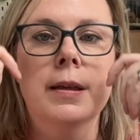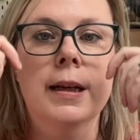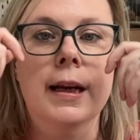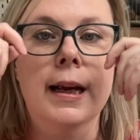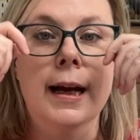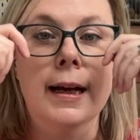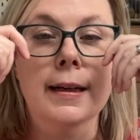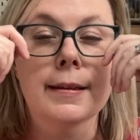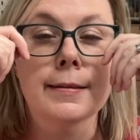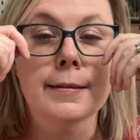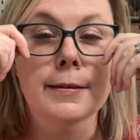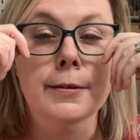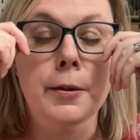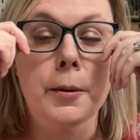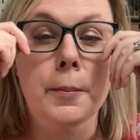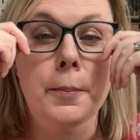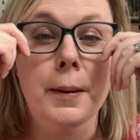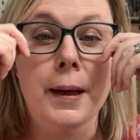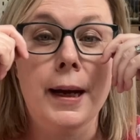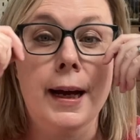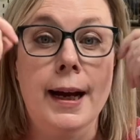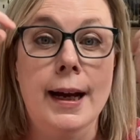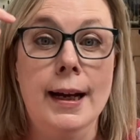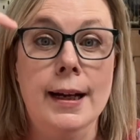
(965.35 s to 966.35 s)
Classes are
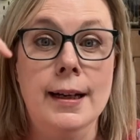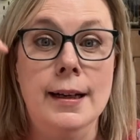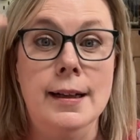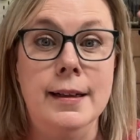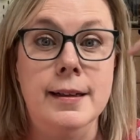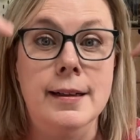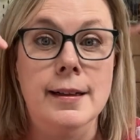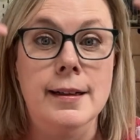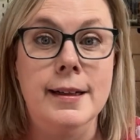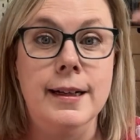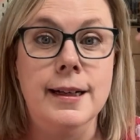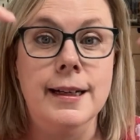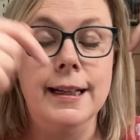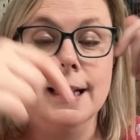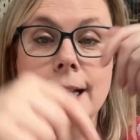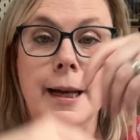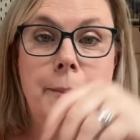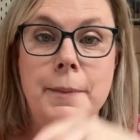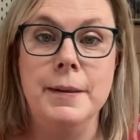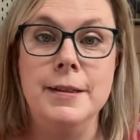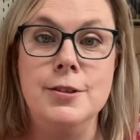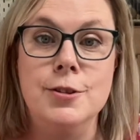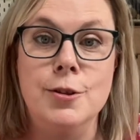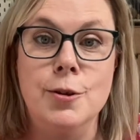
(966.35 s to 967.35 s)
back and I kind of
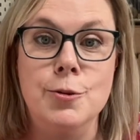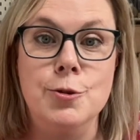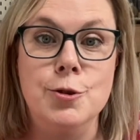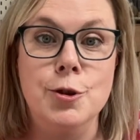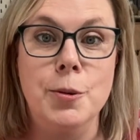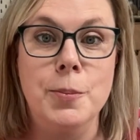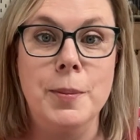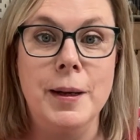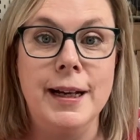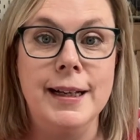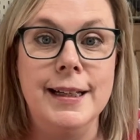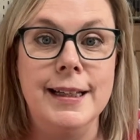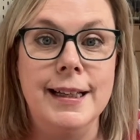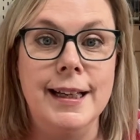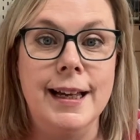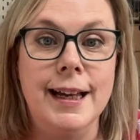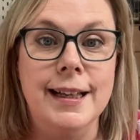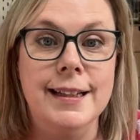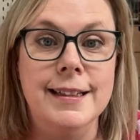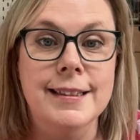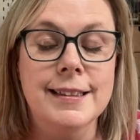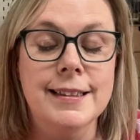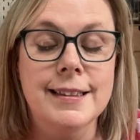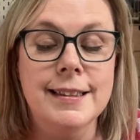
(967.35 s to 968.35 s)
get my sojo back
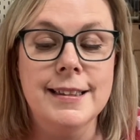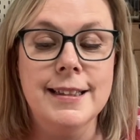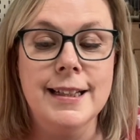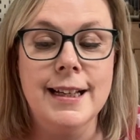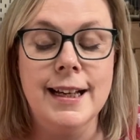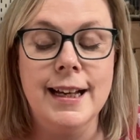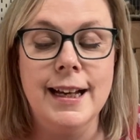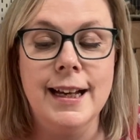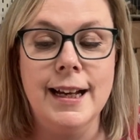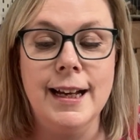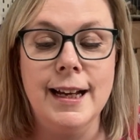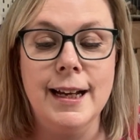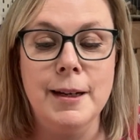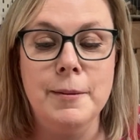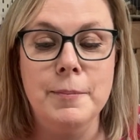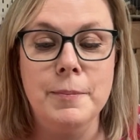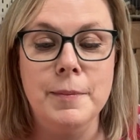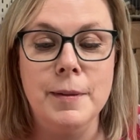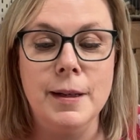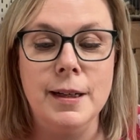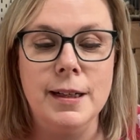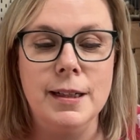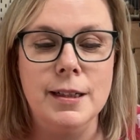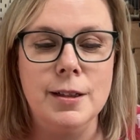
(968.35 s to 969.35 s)
again.
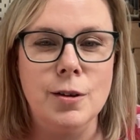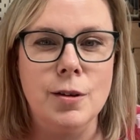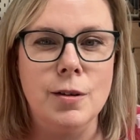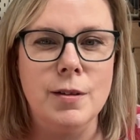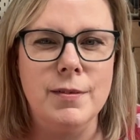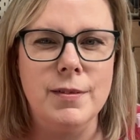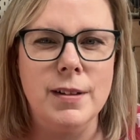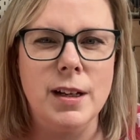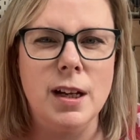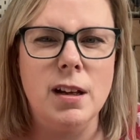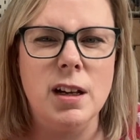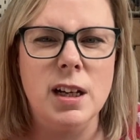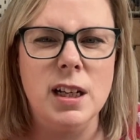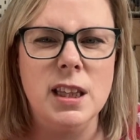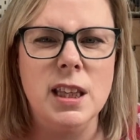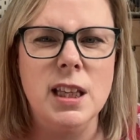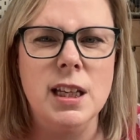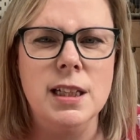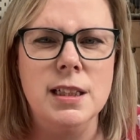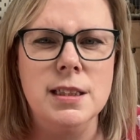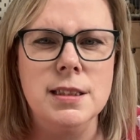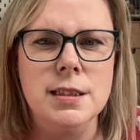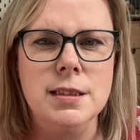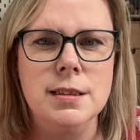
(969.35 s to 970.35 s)
And I know I have a lot of
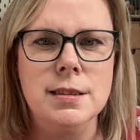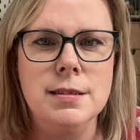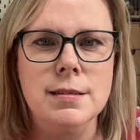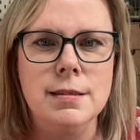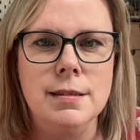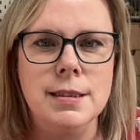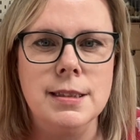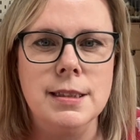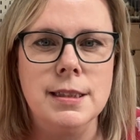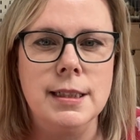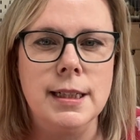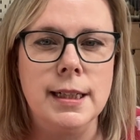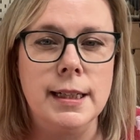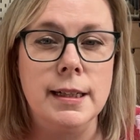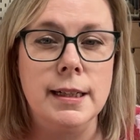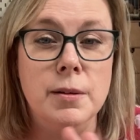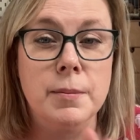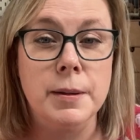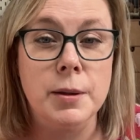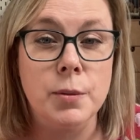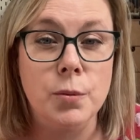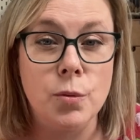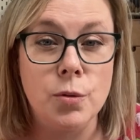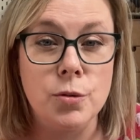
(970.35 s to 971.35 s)
things. I did clear out
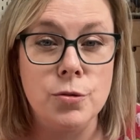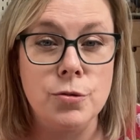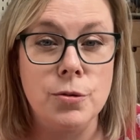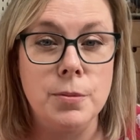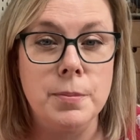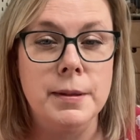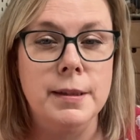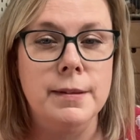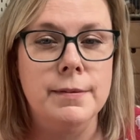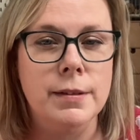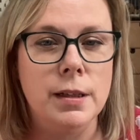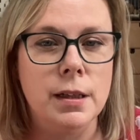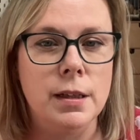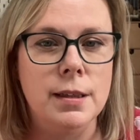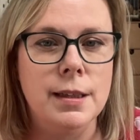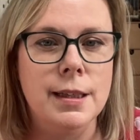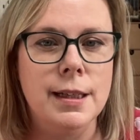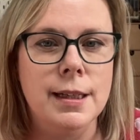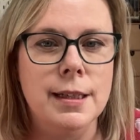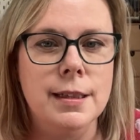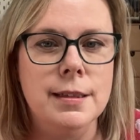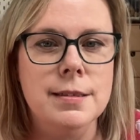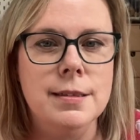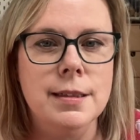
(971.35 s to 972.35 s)
my wardrobe and I have a lot of
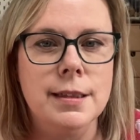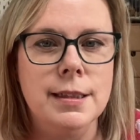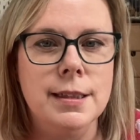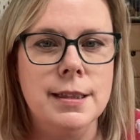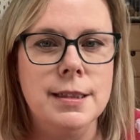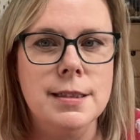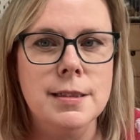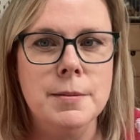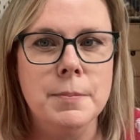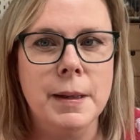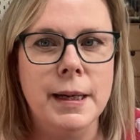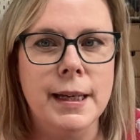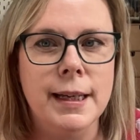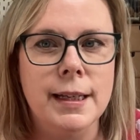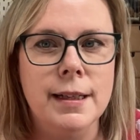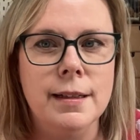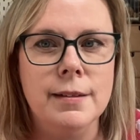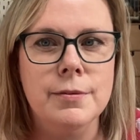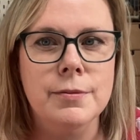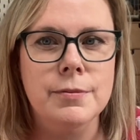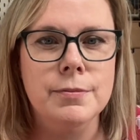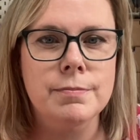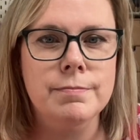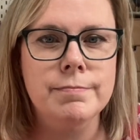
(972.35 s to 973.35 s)
things I need to make.
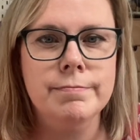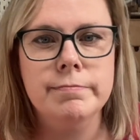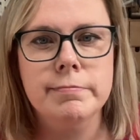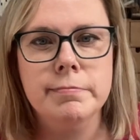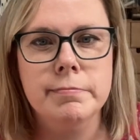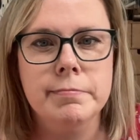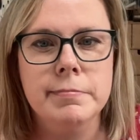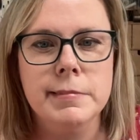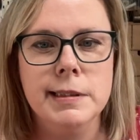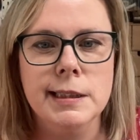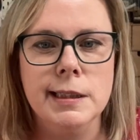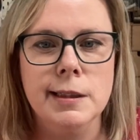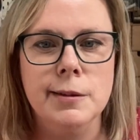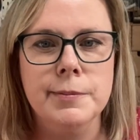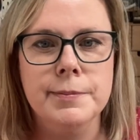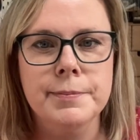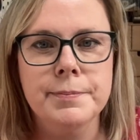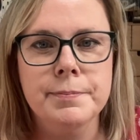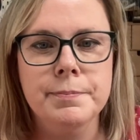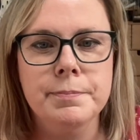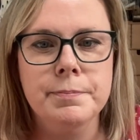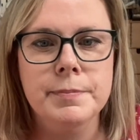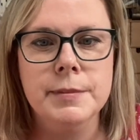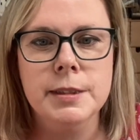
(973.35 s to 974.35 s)
I've, you know,
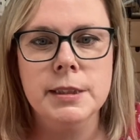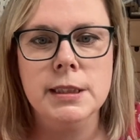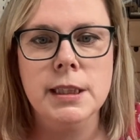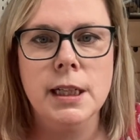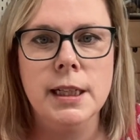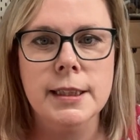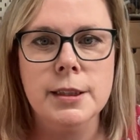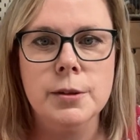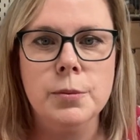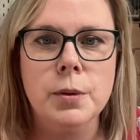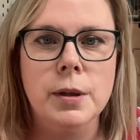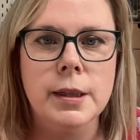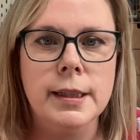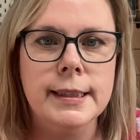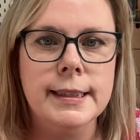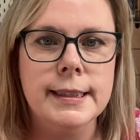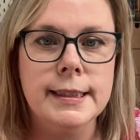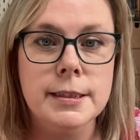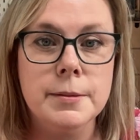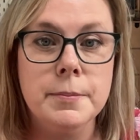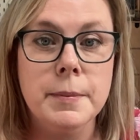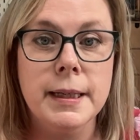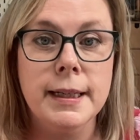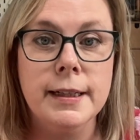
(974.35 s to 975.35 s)
decided what I
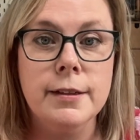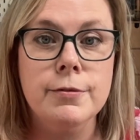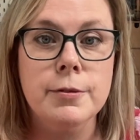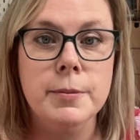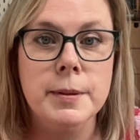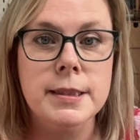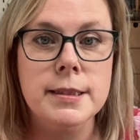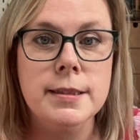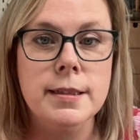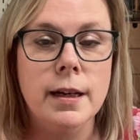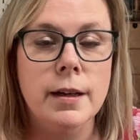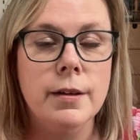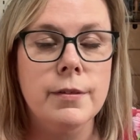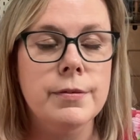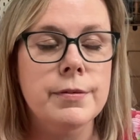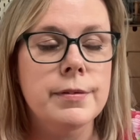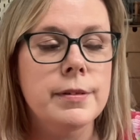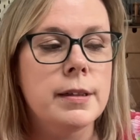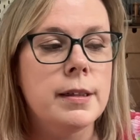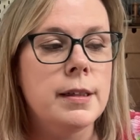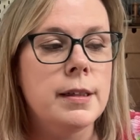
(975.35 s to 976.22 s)
need to make for myself.